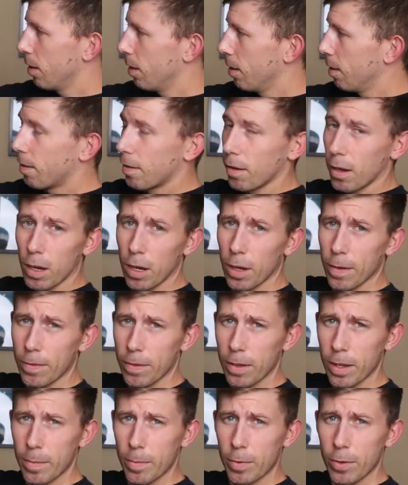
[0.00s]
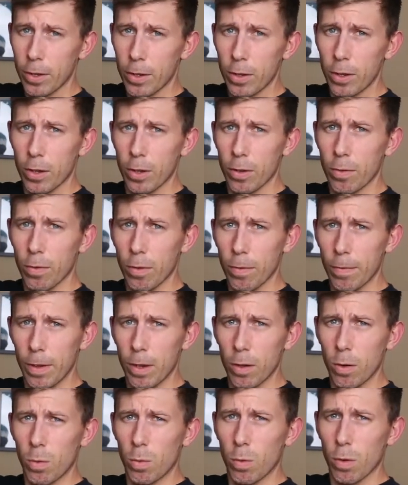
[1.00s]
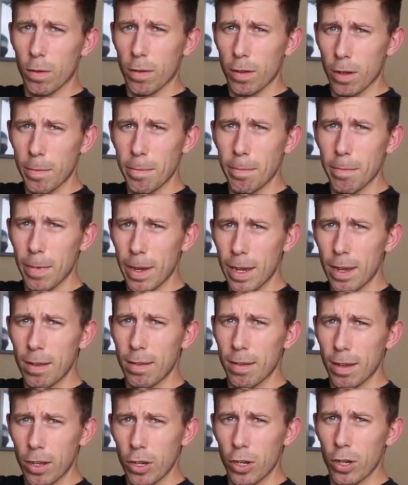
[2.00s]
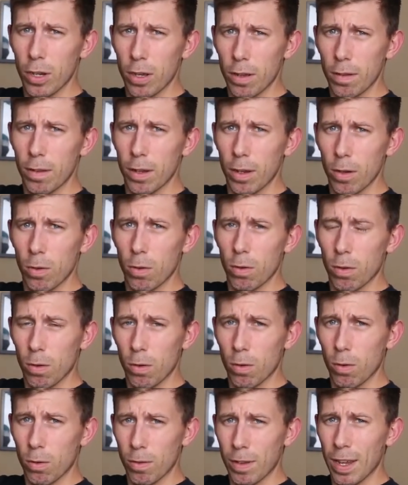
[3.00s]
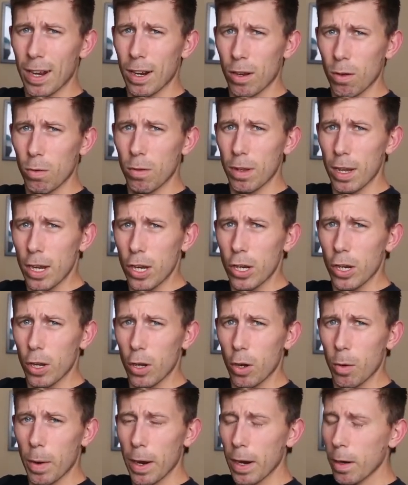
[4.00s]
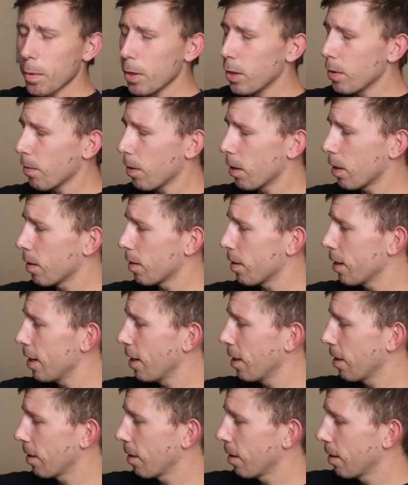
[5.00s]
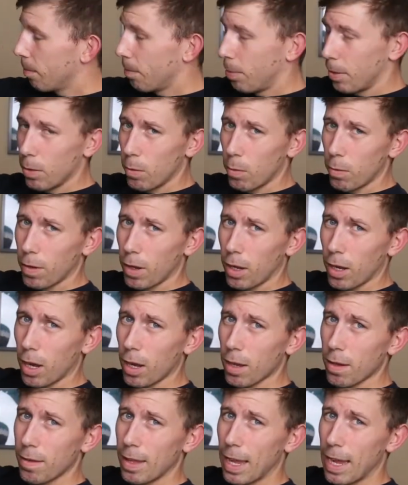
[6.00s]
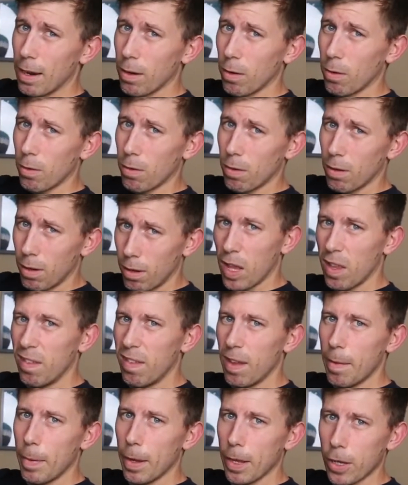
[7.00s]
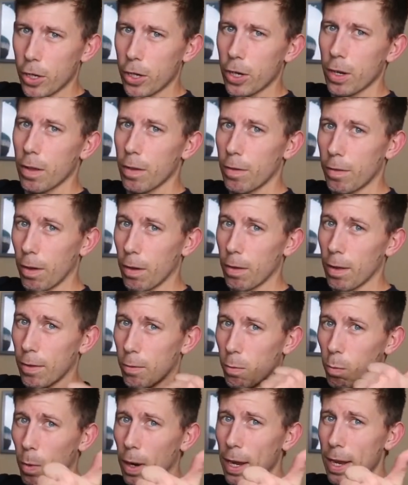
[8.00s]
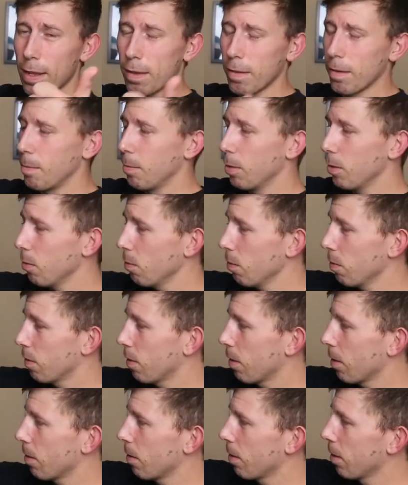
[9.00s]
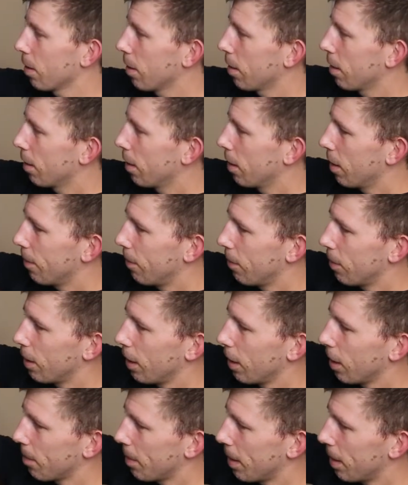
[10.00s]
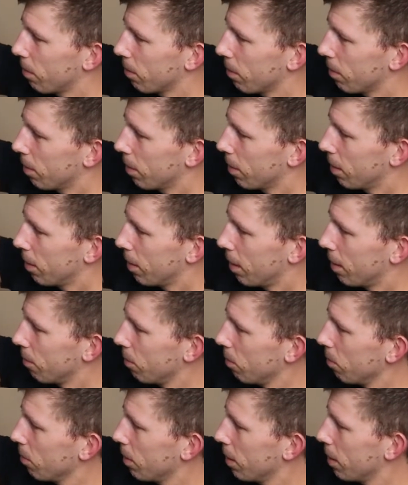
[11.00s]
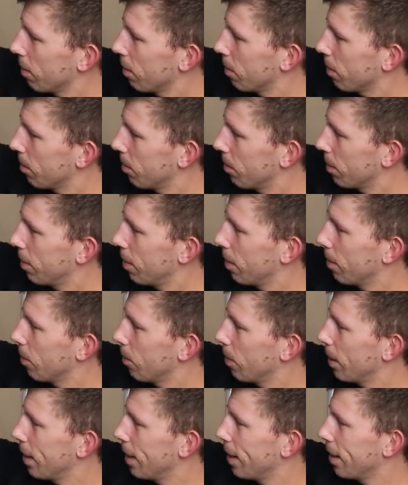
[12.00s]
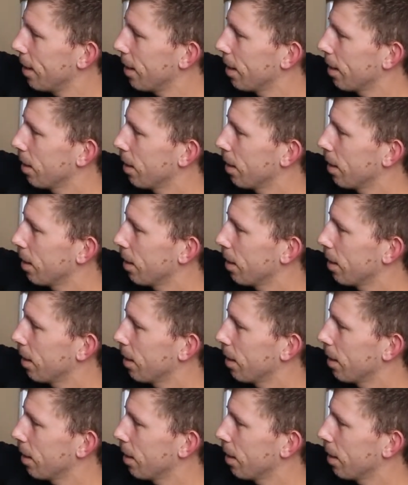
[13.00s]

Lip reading: It's a half zip, so you can reveal what amazing jersey or technical t-shirt you're wearing when you run underneath, but it also cuts down on zippage, so that's weight. But also, if you think about, there's all this material here